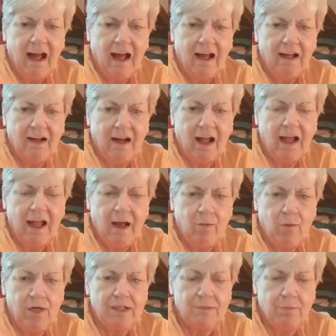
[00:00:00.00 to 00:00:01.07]
it was
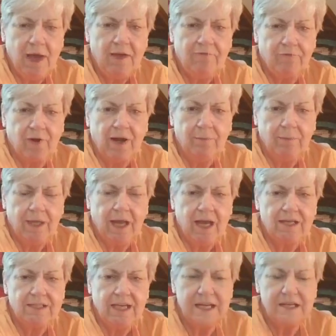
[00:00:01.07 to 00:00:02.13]
buffering
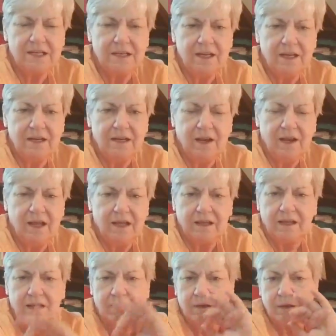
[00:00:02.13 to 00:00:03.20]

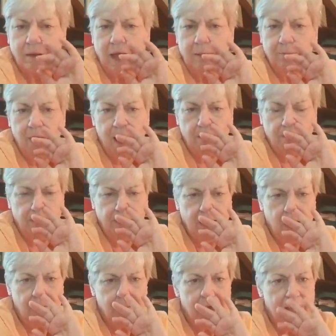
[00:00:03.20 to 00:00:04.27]
and probably on
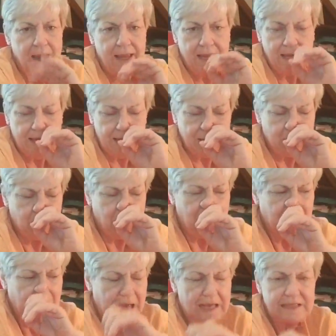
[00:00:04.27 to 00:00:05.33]
my end
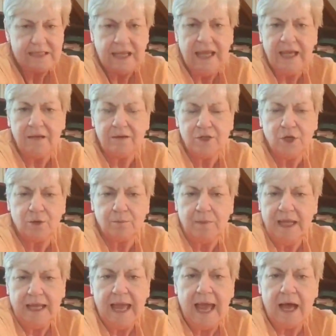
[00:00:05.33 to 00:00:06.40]
because it took
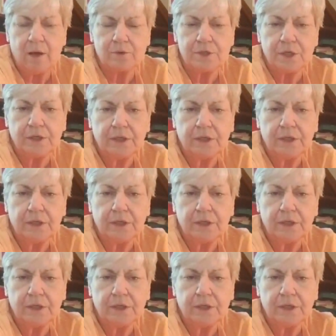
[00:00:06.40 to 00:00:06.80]
me out